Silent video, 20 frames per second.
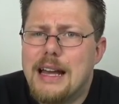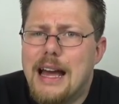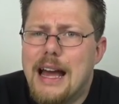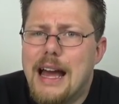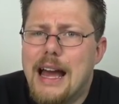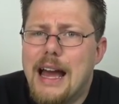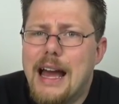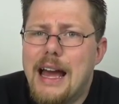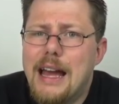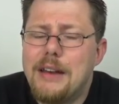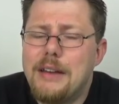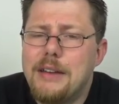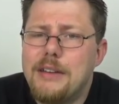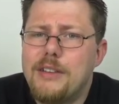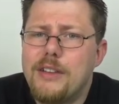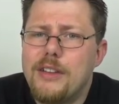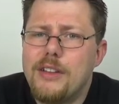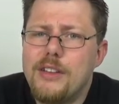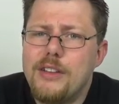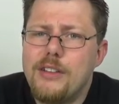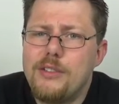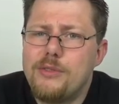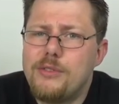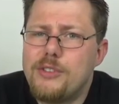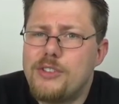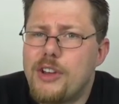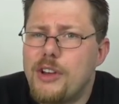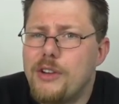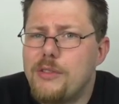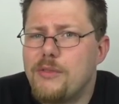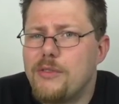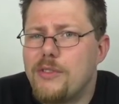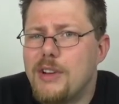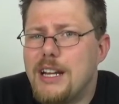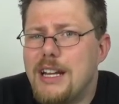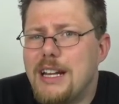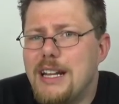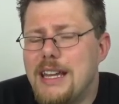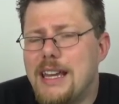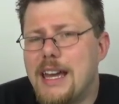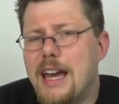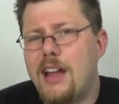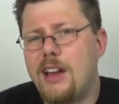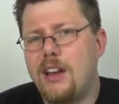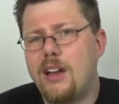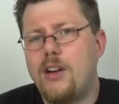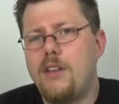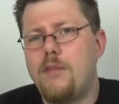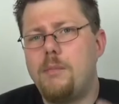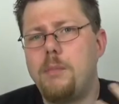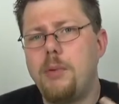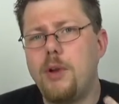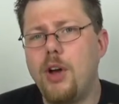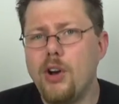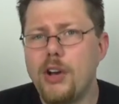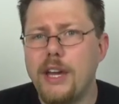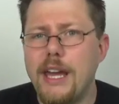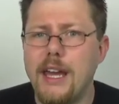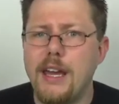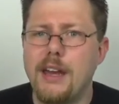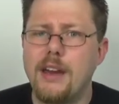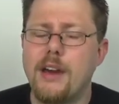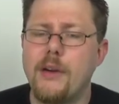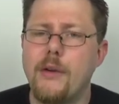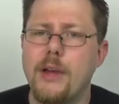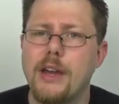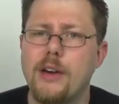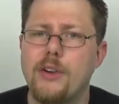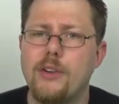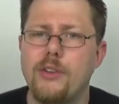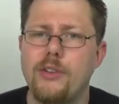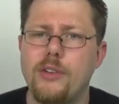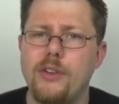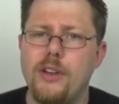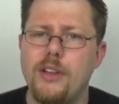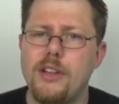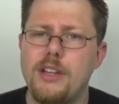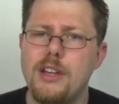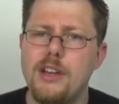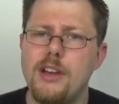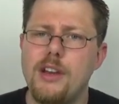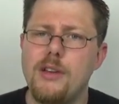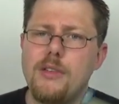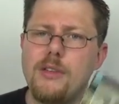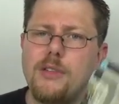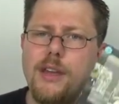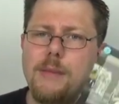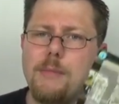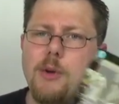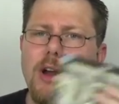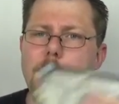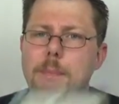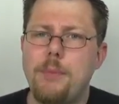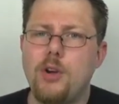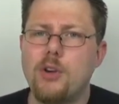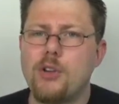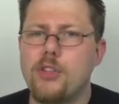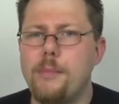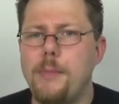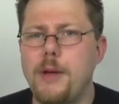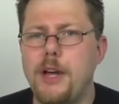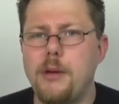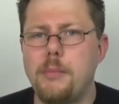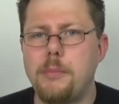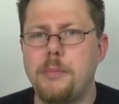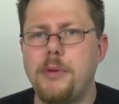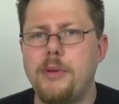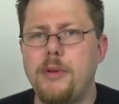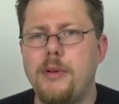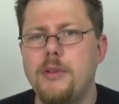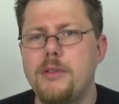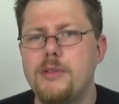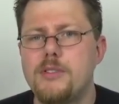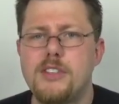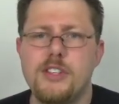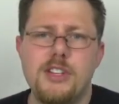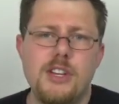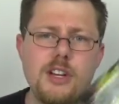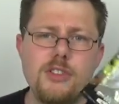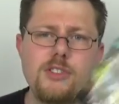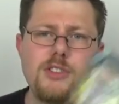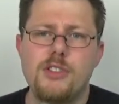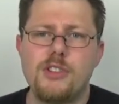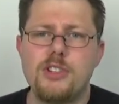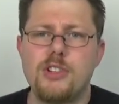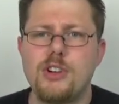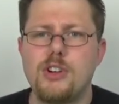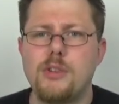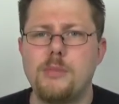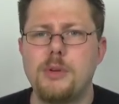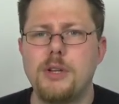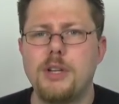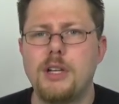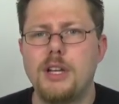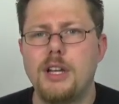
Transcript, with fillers: And you don't really get a lot of blocking going on. You know, they might block the pub so you go to the shop.